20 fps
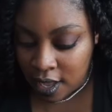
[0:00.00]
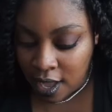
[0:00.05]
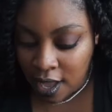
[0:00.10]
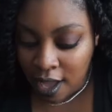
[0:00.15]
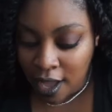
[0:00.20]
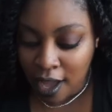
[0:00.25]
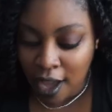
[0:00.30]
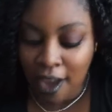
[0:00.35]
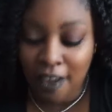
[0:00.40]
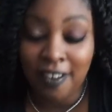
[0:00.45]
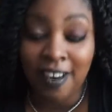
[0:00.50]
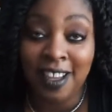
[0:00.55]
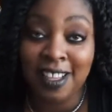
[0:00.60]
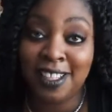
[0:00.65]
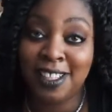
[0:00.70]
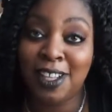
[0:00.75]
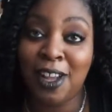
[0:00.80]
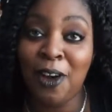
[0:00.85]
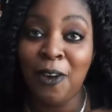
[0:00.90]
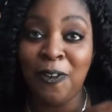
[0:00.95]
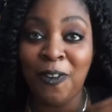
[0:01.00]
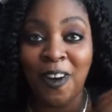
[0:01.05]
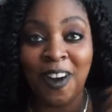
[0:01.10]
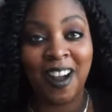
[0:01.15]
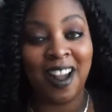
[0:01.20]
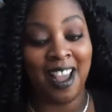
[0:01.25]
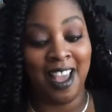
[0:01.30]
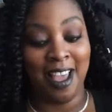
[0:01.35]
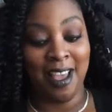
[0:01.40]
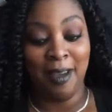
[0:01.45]
Alright, so
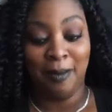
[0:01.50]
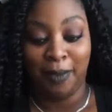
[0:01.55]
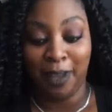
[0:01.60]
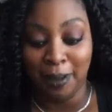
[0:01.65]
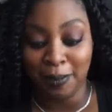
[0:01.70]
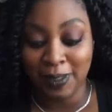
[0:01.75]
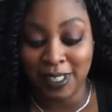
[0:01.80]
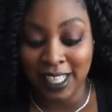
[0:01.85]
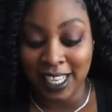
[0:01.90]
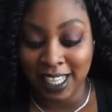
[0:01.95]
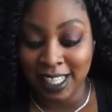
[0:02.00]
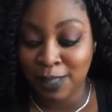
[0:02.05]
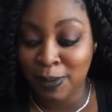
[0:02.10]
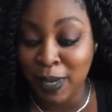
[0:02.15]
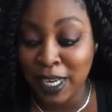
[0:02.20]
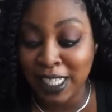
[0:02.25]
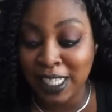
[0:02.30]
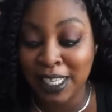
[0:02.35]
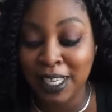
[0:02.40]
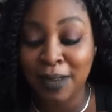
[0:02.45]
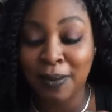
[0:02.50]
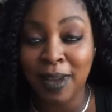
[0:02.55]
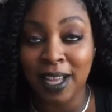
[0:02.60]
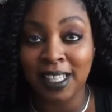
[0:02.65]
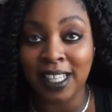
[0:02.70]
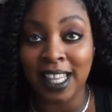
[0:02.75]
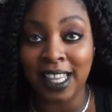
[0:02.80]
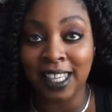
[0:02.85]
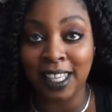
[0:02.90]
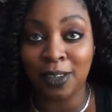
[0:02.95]
far I'm obsessed, especially about
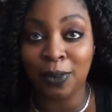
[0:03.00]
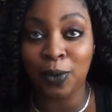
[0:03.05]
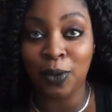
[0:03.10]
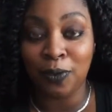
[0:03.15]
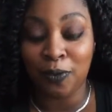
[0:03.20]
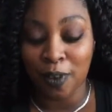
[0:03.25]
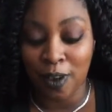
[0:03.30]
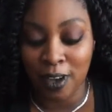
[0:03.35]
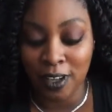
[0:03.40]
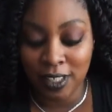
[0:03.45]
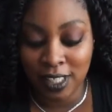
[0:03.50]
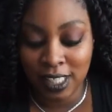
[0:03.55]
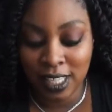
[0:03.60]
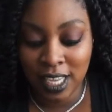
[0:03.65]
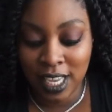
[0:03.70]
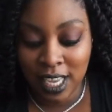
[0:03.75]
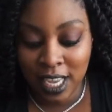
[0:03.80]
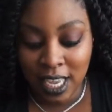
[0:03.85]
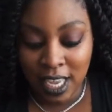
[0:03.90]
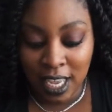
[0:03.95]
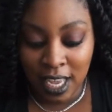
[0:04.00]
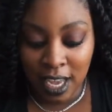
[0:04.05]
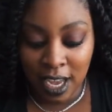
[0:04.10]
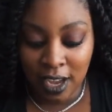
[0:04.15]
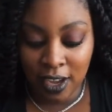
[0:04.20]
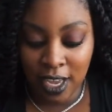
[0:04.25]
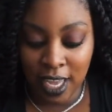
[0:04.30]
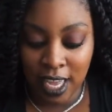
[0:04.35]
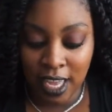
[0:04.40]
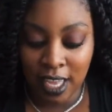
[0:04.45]
that liquid frost.
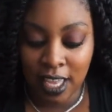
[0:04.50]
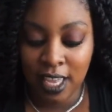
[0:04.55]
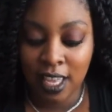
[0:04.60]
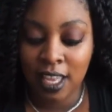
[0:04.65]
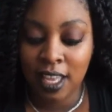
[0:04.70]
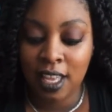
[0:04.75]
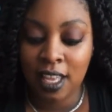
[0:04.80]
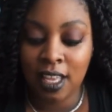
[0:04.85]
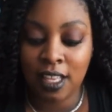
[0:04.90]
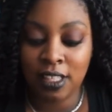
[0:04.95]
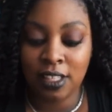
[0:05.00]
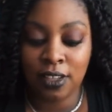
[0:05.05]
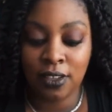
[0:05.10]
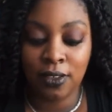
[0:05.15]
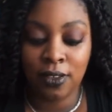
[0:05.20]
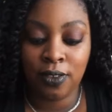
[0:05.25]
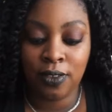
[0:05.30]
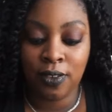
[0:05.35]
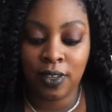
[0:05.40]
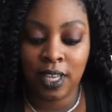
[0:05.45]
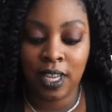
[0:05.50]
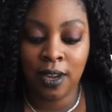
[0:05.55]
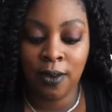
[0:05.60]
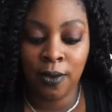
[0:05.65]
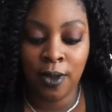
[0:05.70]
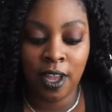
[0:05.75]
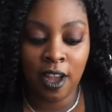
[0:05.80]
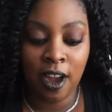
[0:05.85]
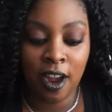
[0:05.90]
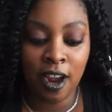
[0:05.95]
Okay, and so here
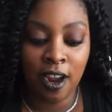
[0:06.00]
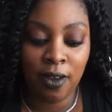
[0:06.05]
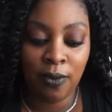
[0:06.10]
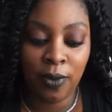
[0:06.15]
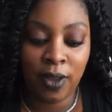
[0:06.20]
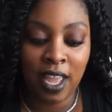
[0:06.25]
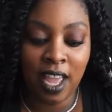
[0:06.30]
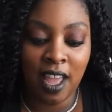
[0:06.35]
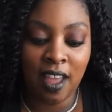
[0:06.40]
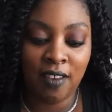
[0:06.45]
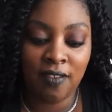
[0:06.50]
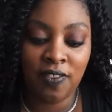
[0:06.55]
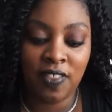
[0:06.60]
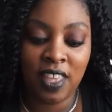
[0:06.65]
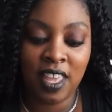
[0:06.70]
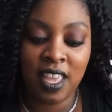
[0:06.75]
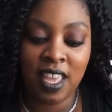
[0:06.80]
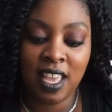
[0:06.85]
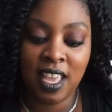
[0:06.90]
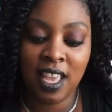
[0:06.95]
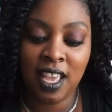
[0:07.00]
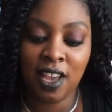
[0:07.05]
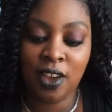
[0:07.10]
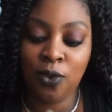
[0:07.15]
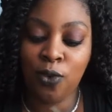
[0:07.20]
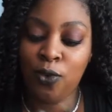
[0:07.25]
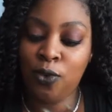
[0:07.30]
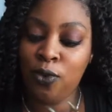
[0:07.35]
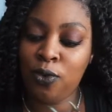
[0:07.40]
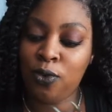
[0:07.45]
we are. We have the,
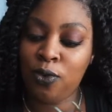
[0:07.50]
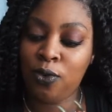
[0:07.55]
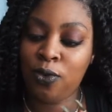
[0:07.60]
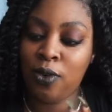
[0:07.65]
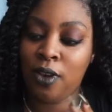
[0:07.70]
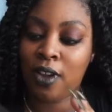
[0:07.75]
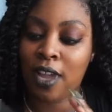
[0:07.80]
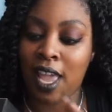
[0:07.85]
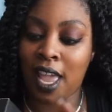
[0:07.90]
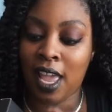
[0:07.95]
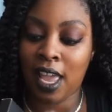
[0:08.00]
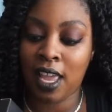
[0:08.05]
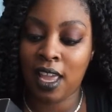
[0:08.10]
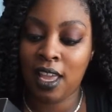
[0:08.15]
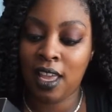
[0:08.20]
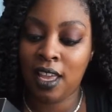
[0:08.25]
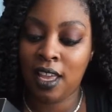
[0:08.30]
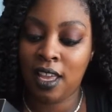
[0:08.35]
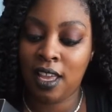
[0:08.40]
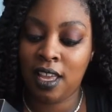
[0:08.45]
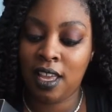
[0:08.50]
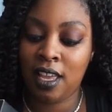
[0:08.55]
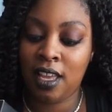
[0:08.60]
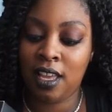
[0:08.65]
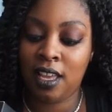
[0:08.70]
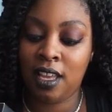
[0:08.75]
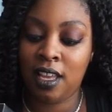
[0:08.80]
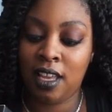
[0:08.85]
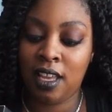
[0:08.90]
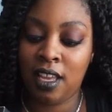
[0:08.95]
ooh, okay,
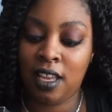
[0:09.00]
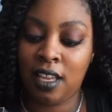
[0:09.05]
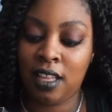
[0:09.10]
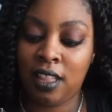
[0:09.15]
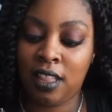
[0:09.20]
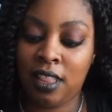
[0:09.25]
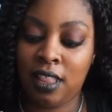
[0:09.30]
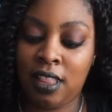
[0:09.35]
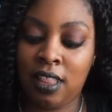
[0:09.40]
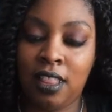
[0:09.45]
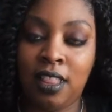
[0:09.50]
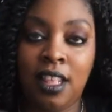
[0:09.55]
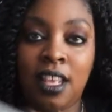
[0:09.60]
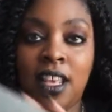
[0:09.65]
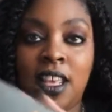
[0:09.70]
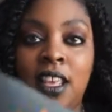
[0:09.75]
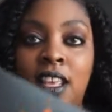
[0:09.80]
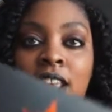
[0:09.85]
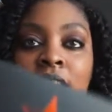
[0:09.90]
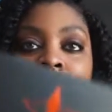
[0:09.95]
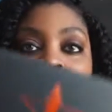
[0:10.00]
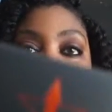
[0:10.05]
the